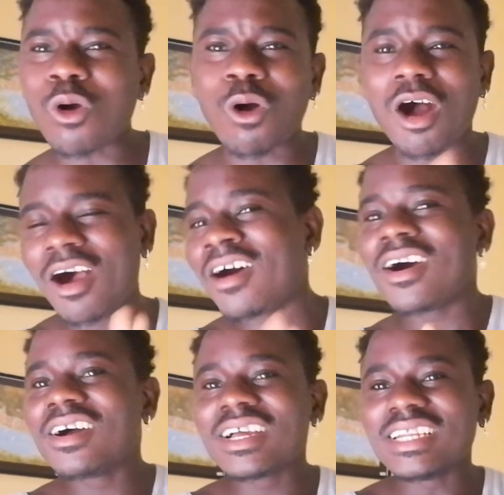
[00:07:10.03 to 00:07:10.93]

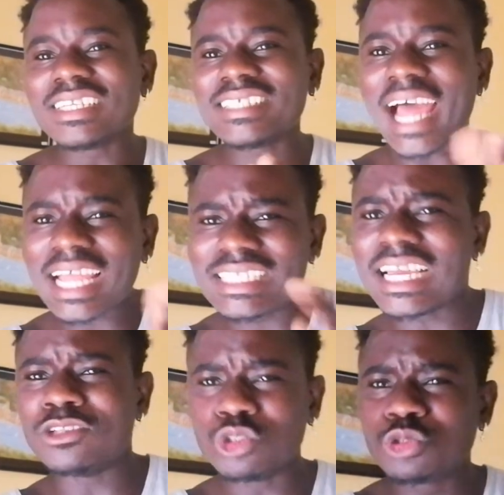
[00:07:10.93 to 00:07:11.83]
Or that
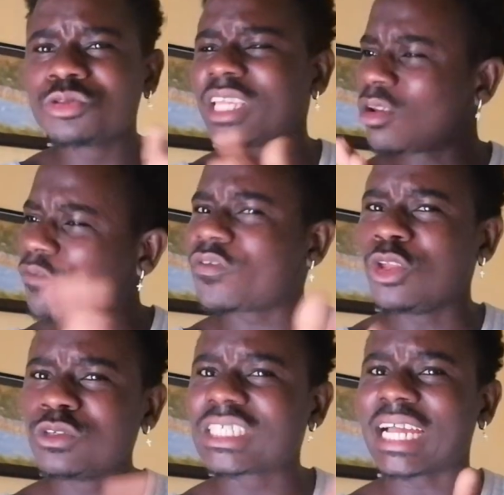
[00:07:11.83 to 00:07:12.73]
their juju, they not
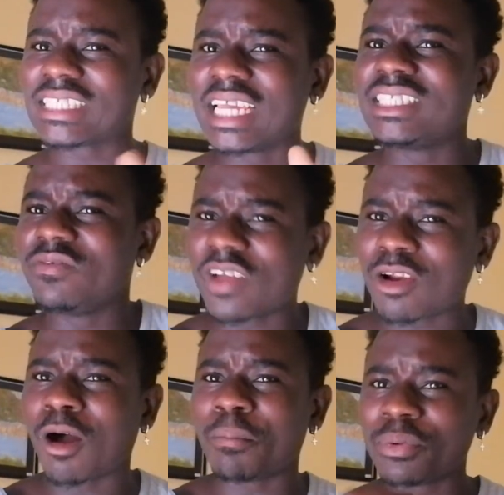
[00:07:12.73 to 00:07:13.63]
feel use until
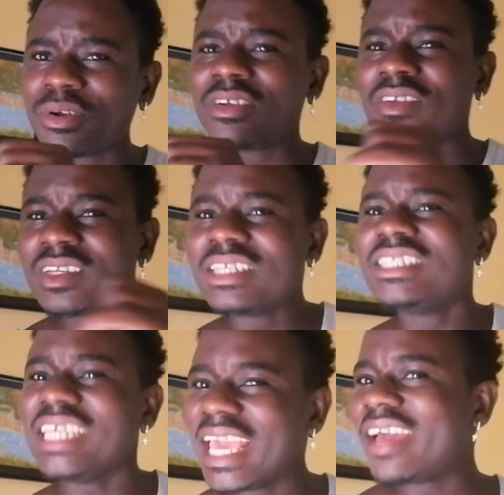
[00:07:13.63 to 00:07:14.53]
develop
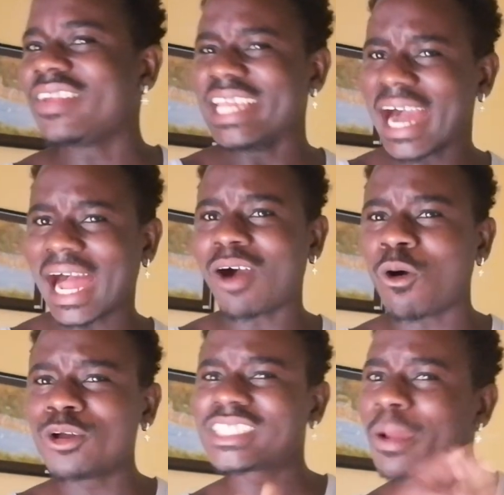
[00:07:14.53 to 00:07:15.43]
the area
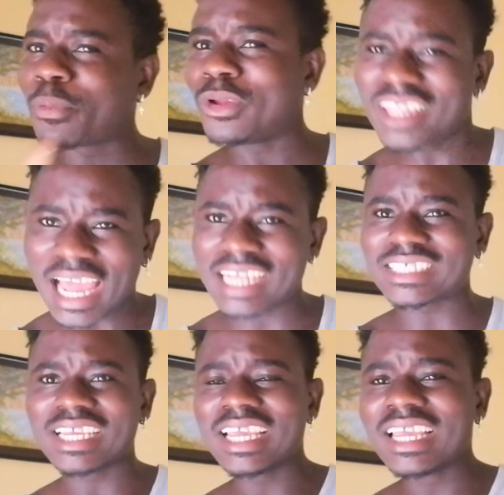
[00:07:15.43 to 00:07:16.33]
or to
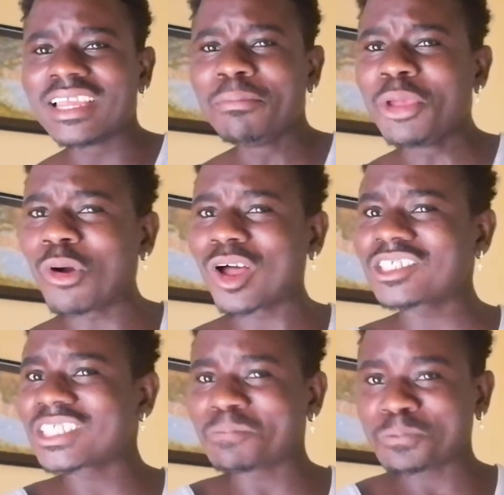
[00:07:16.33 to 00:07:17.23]
protect.
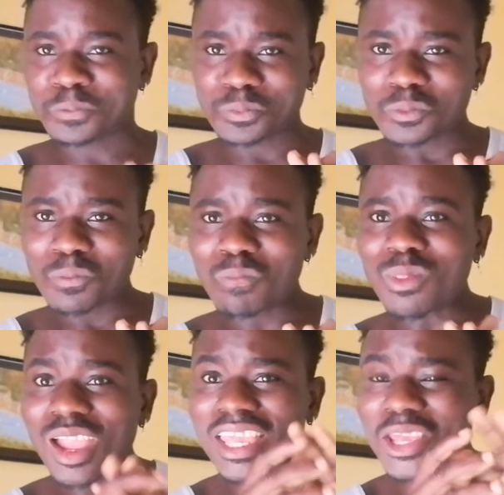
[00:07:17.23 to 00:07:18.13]
Because
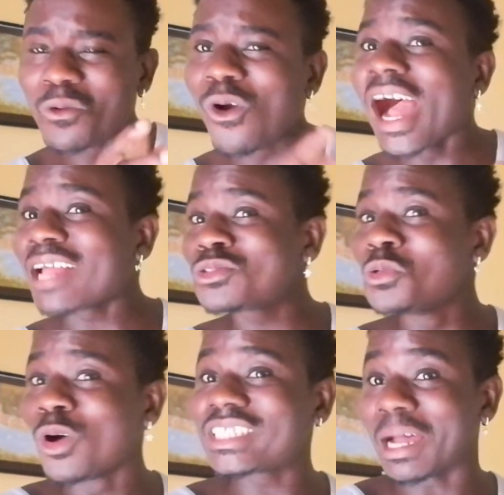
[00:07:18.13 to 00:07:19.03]
you go hard
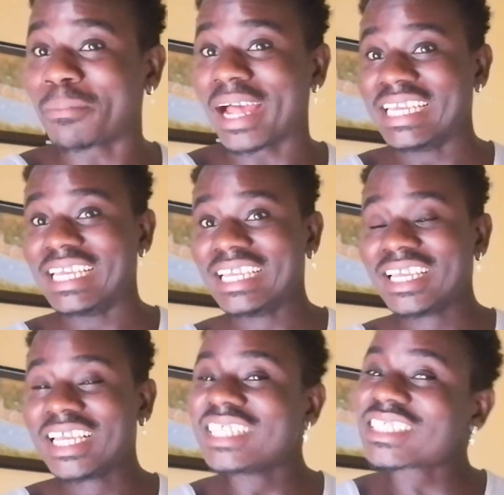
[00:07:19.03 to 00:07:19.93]
to go Tamale.
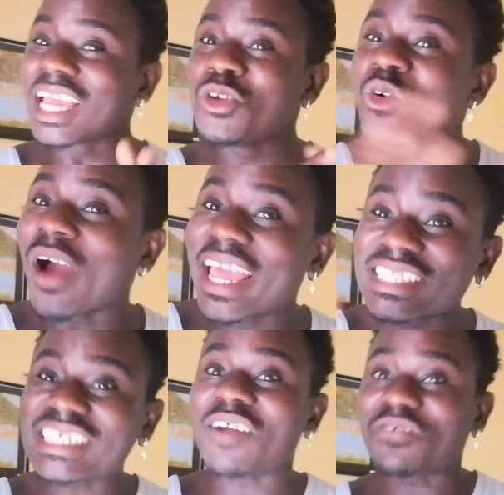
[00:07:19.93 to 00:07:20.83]
Say you go
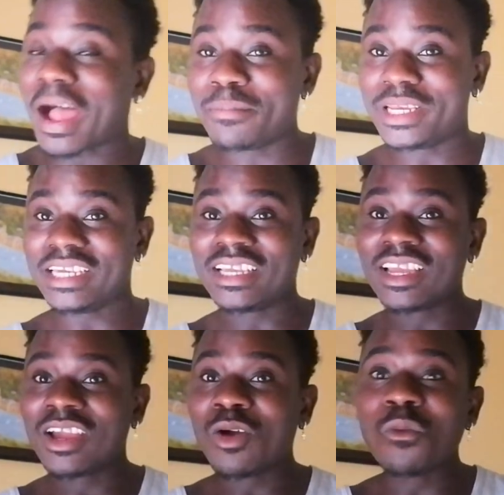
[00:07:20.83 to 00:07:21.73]
enter family.
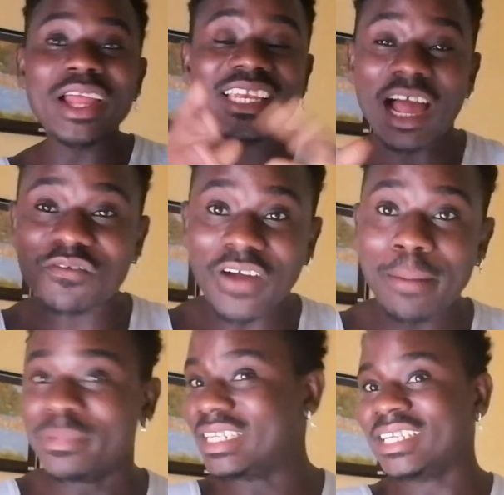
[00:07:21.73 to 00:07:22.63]
Where that
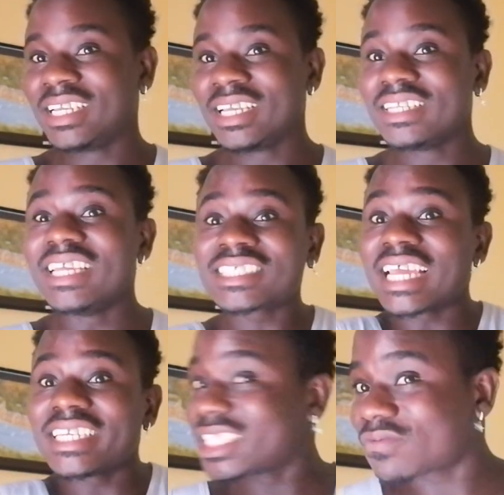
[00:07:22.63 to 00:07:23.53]
family, they
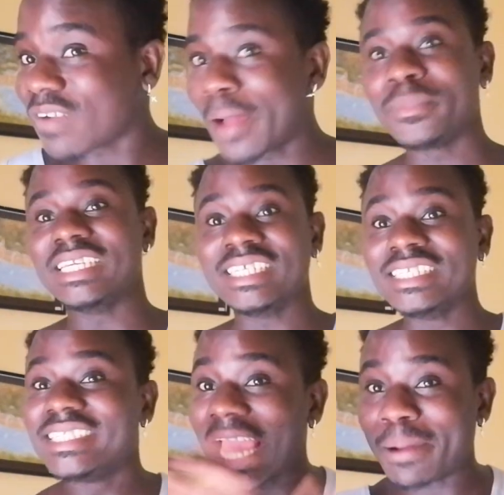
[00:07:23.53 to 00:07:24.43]
say this family,
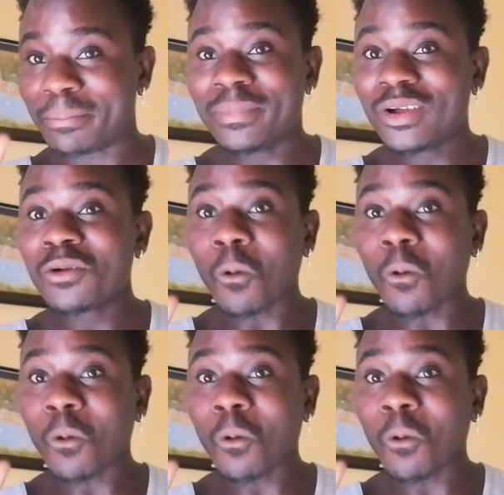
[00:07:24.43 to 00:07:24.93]
them.